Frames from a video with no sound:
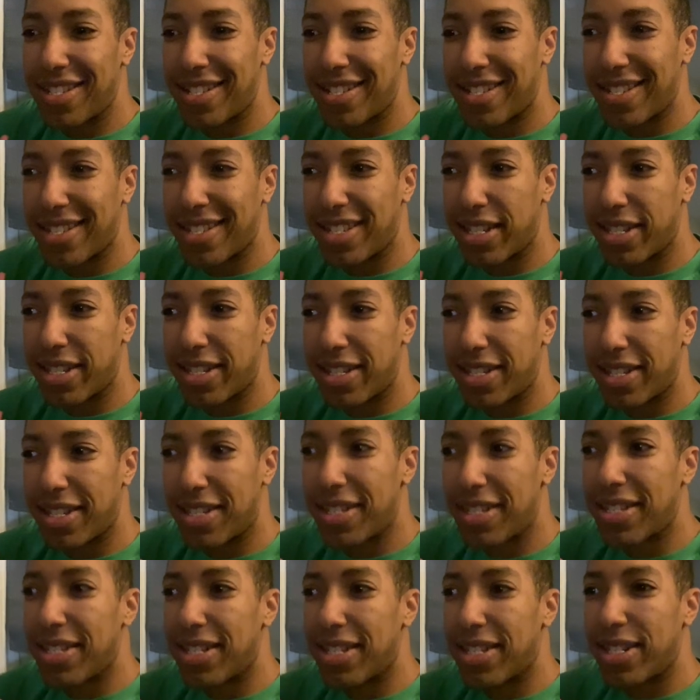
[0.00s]

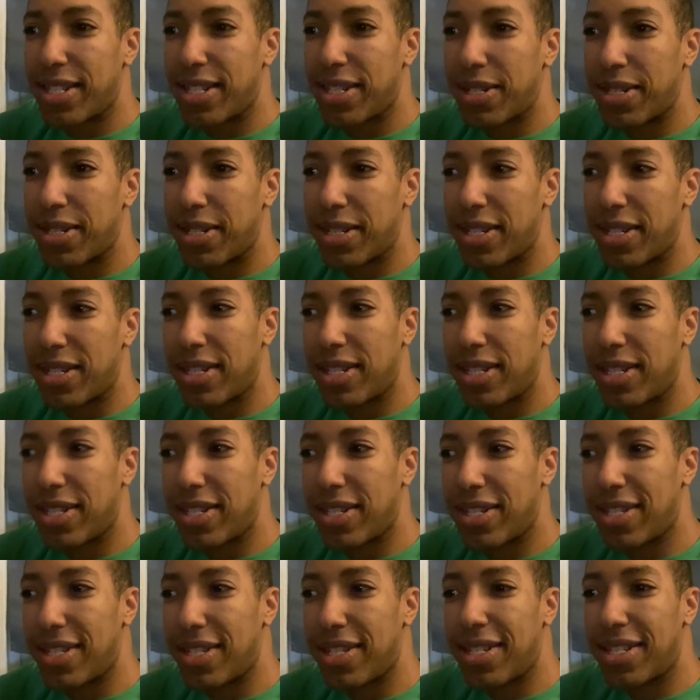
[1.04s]

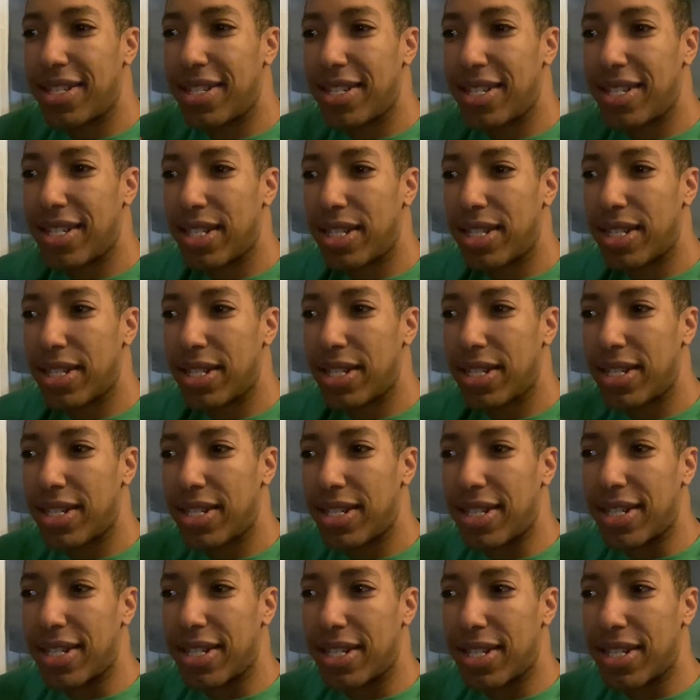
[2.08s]

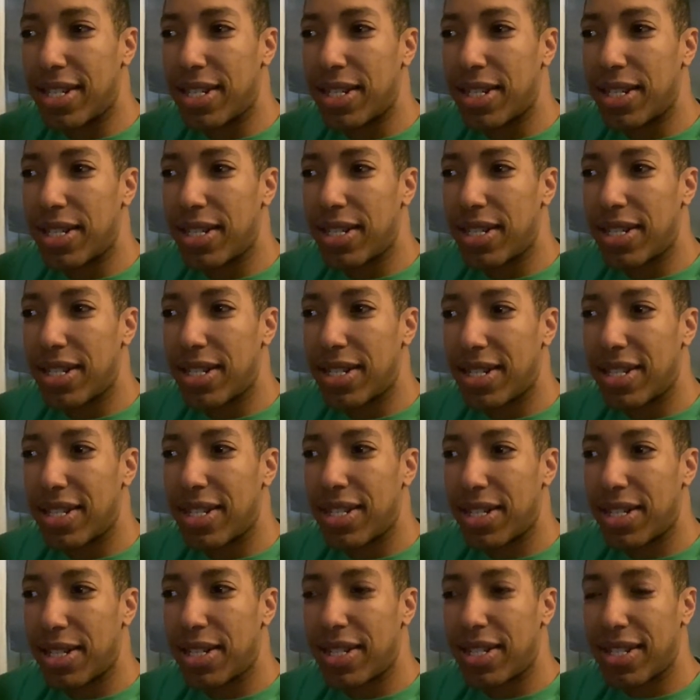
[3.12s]

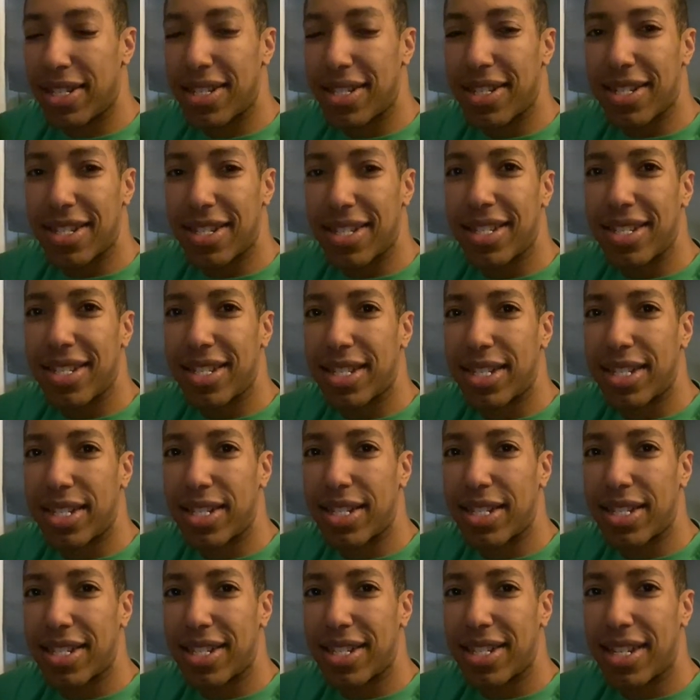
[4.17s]

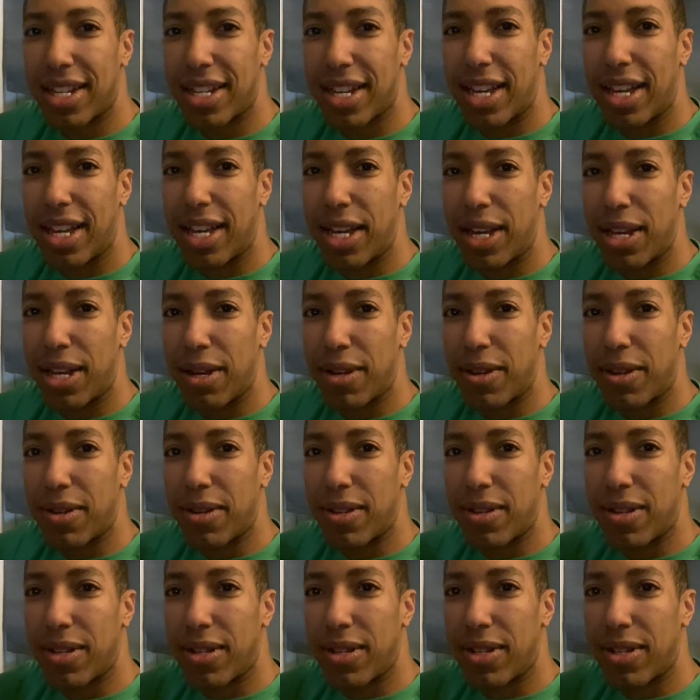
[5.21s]
This person isn't speaking.